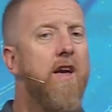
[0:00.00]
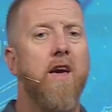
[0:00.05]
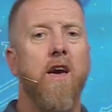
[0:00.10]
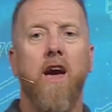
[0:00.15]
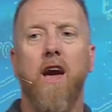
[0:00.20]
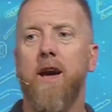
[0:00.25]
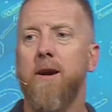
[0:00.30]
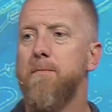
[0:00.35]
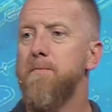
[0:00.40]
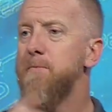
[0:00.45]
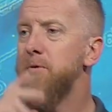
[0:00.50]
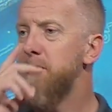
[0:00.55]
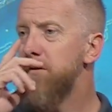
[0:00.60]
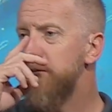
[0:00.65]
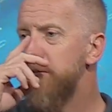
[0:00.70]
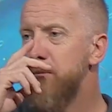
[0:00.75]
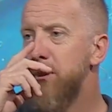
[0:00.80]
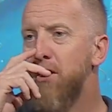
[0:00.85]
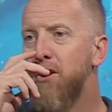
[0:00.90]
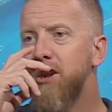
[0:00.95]
Hey,
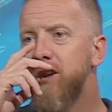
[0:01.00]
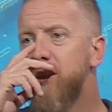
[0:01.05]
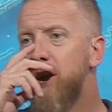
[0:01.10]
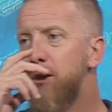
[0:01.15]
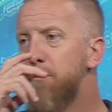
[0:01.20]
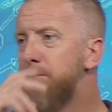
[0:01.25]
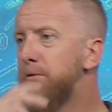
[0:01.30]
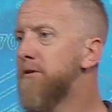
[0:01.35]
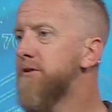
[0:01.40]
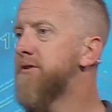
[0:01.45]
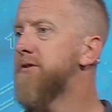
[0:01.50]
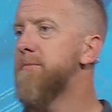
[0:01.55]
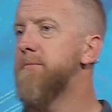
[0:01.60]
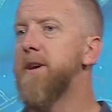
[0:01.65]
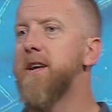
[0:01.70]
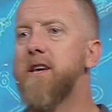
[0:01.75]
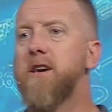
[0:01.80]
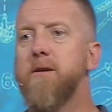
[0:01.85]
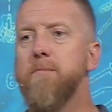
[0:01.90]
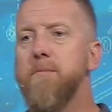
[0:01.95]
married couples,
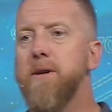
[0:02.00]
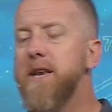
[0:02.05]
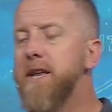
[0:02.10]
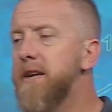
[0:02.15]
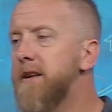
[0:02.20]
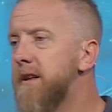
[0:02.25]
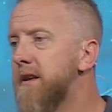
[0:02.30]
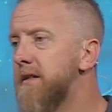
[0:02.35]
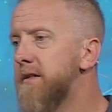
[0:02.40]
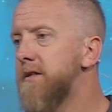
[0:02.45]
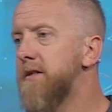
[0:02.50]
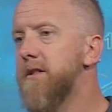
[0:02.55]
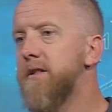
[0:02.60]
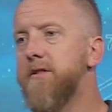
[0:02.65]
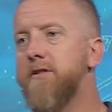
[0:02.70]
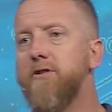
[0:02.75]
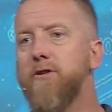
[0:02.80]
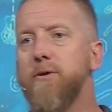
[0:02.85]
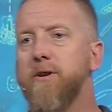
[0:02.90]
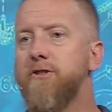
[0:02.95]
man, committing
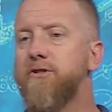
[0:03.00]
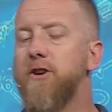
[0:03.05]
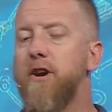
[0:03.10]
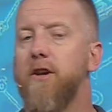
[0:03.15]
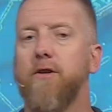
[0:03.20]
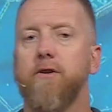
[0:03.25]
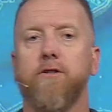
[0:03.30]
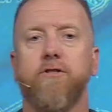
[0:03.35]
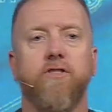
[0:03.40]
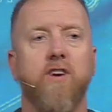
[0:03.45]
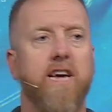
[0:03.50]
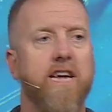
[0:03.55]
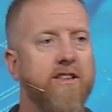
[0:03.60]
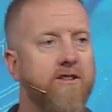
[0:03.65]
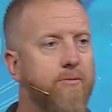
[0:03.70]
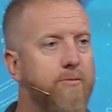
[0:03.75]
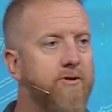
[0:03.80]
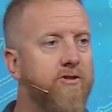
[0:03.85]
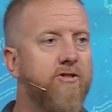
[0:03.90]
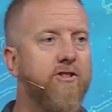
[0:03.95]
to each other, to
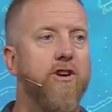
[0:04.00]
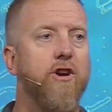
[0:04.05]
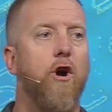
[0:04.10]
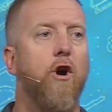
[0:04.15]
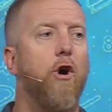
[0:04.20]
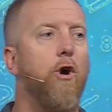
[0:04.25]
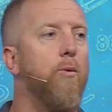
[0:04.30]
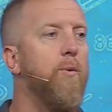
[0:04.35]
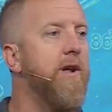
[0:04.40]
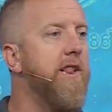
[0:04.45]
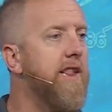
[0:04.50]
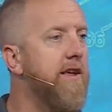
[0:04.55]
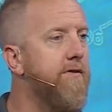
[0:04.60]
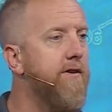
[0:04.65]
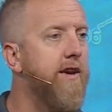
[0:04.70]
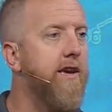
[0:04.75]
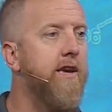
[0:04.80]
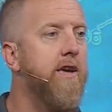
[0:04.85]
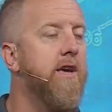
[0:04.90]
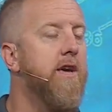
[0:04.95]
intimacy. Are we
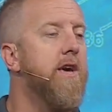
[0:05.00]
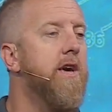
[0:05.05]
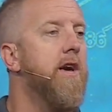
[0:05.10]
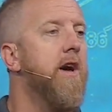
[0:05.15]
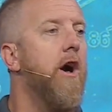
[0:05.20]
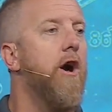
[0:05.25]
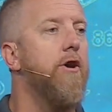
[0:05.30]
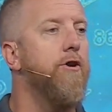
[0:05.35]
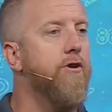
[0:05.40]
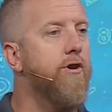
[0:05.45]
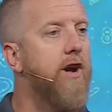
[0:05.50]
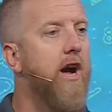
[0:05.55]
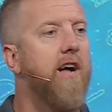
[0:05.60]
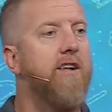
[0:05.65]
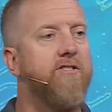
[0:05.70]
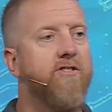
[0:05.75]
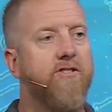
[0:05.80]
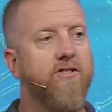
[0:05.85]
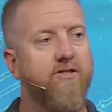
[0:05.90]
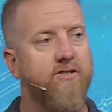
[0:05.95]
living under
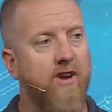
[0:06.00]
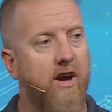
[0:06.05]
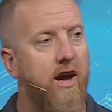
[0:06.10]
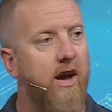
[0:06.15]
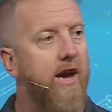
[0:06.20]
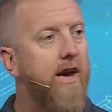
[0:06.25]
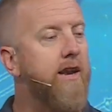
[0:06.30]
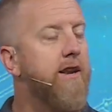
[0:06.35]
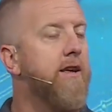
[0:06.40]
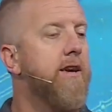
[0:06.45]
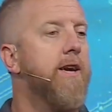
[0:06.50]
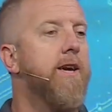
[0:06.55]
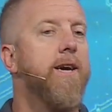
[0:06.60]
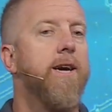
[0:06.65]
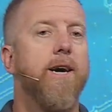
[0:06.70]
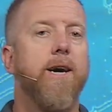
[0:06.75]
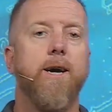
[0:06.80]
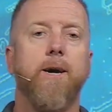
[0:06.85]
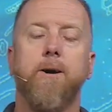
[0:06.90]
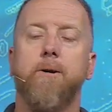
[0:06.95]
God's design?
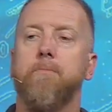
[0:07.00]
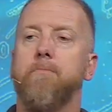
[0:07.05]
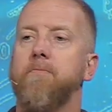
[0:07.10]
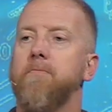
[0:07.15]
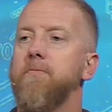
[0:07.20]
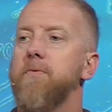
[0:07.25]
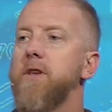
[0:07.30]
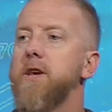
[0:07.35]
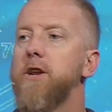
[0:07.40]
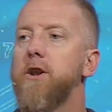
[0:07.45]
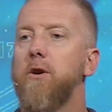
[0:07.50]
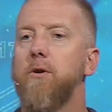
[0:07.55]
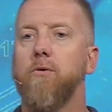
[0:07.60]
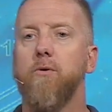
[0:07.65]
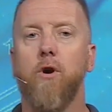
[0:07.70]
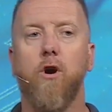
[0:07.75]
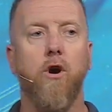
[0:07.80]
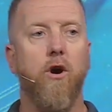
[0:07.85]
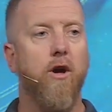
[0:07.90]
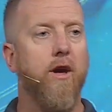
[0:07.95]

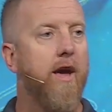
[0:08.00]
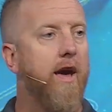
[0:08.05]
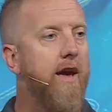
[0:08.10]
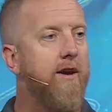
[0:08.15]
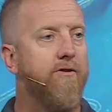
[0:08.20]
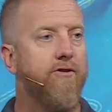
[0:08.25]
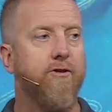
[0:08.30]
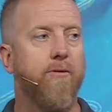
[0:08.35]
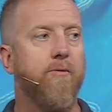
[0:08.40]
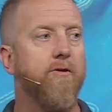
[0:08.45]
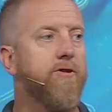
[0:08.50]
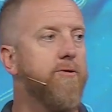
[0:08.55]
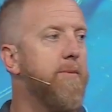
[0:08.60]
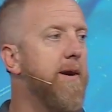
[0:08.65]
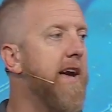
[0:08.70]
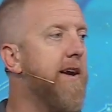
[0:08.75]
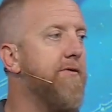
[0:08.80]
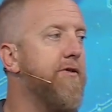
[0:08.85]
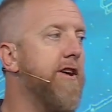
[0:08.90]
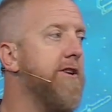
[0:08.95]
Hey, some of us may
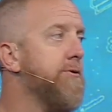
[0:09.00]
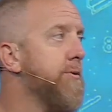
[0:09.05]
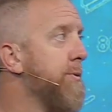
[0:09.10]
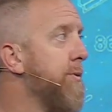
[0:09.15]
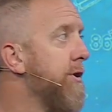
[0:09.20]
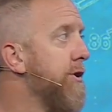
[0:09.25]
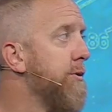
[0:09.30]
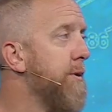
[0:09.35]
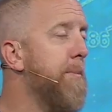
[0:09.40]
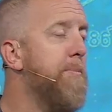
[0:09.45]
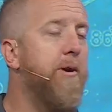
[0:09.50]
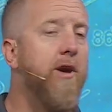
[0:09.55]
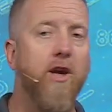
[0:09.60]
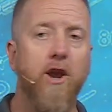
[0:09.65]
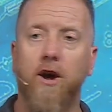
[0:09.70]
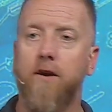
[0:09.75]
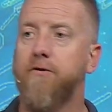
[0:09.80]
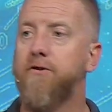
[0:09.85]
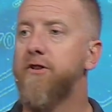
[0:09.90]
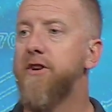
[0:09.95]
have things we want to repent
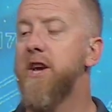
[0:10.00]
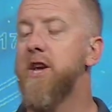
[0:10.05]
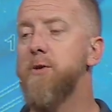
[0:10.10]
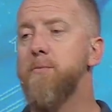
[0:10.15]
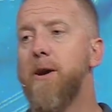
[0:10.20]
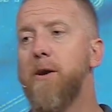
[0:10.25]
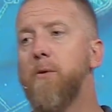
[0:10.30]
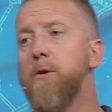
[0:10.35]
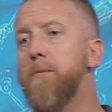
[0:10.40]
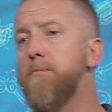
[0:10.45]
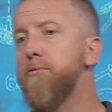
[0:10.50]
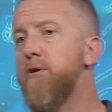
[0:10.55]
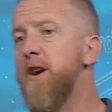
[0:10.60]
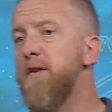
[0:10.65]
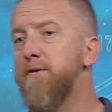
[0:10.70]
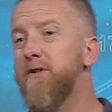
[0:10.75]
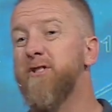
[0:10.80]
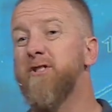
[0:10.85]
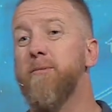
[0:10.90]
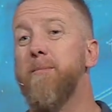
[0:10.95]
of today. You might want to pray
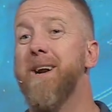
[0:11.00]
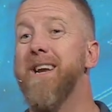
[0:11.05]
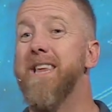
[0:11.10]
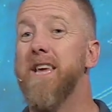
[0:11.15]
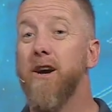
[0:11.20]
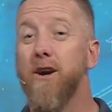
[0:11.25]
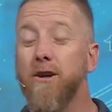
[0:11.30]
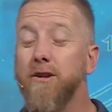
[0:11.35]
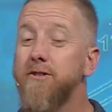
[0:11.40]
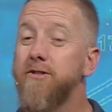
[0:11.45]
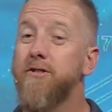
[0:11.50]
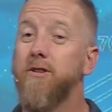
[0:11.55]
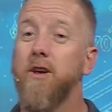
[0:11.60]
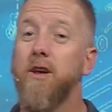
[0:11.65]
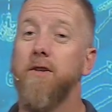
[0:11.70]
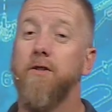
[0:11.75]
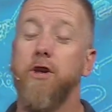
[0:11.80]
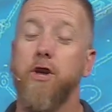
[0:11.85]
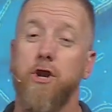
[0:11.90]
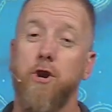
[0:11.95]
for somebody else
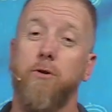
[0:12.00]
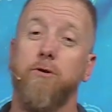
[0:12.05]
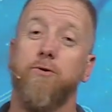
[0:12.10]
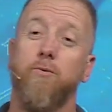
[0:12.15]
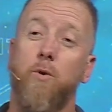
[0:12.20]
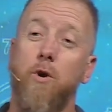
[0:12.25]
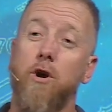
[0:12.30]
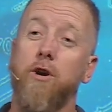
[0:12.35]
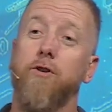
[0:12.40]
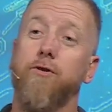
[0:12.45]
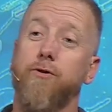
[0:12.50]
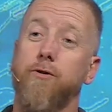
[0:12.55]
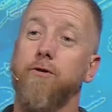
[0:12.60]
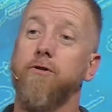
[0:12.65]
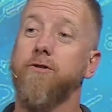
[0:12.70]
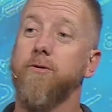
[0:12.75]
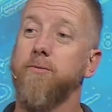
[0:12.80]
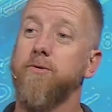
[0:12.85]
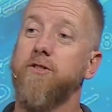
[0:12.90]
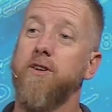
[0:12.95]
that you know is walking through
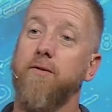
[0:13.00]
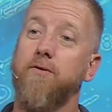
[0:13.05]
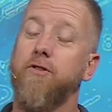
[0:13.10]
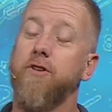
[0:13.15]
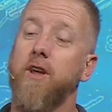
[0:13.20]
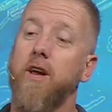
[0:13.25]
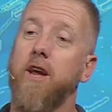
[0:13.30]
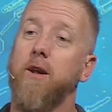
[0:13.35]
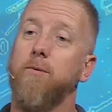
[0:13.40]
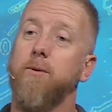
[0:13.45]
some stuff today.